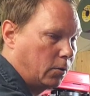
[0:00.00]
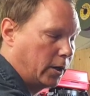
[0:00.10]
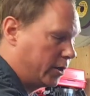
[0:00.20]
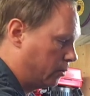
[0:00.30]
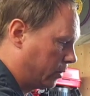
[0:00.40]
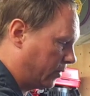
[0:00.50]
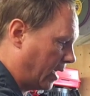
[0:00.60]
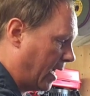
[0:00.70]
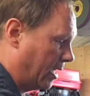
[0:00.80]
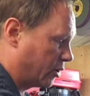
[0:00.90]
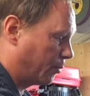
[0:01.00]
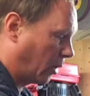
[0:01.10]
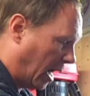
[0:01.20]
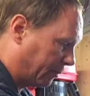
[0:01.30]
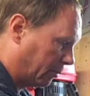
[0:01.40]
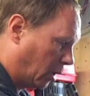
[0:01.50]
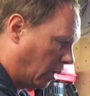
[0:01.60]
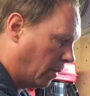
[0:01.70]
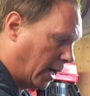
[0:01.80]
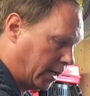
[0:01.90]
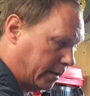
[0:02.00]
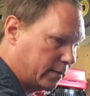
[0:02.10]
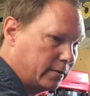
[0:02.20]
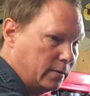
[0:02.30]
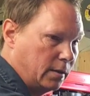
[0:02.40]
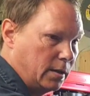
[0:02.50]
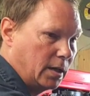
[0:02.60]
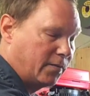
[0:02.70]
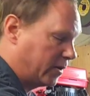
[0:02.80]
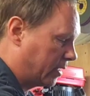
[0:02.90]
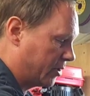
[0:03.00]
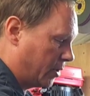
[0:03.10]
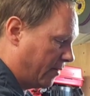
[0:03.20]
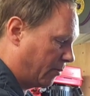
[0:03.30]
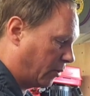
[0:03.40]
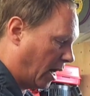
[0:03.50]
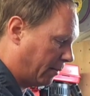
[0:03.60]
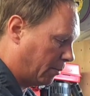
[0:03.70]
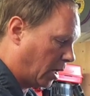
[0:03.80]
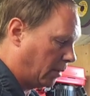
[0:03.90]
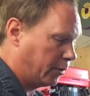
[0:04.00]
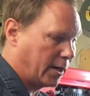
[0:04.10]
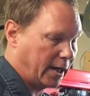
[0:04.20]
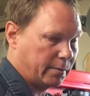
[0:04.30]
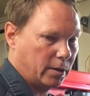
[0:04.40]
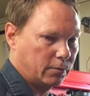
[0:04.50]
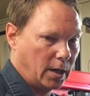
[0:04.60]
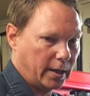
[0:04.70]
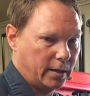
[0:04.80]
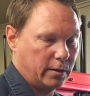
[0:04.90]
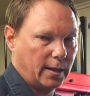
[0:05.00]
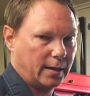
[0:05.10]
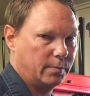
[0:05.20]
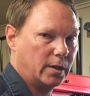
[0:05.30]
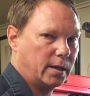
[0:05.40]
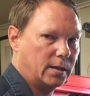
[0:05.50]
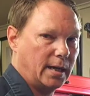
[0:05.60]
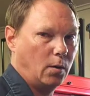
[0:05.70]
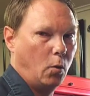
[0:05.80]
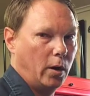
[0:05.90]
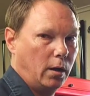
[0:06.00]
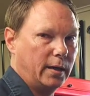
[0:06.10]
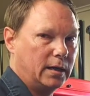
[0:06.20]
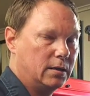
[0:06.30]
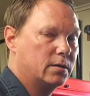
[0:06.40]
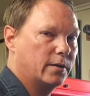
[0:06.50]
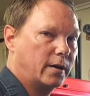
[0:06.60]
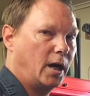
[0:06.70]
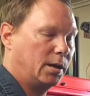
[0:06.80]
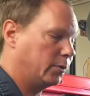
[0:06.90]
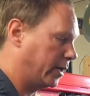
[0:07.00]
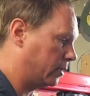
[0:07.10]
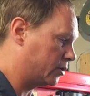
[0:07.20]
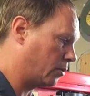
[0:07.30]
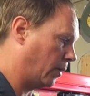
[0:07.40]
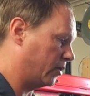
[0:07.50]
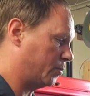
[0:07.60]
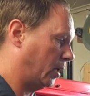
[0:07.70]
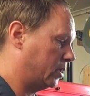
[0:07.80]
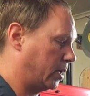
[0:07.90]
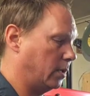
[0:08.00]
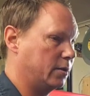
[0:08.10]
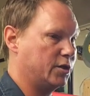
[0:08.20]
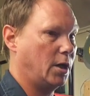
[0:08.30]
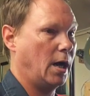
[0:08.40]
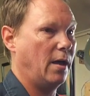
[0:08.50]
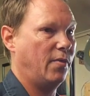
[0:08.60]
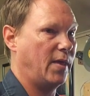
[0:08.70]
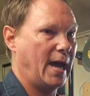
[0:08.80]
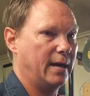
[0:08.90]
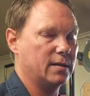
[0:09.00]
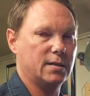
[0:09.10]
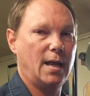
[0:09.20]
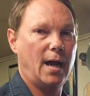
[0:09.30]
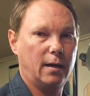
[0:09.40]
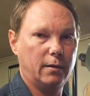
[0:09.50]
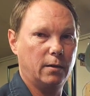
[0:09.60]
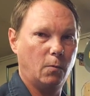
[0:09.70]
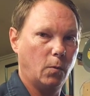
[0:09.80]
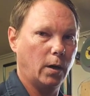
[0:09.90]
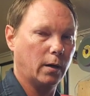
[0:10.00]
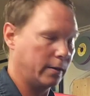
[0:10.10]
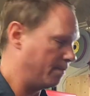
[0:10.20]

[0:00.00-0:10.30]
or a unit that has a primer bulb on it. If it doesn't have a primer bulb, you're not going to be able to run it. You're not going to be able to get that oil into the carburetor. So on this particular saw, that is not going to work.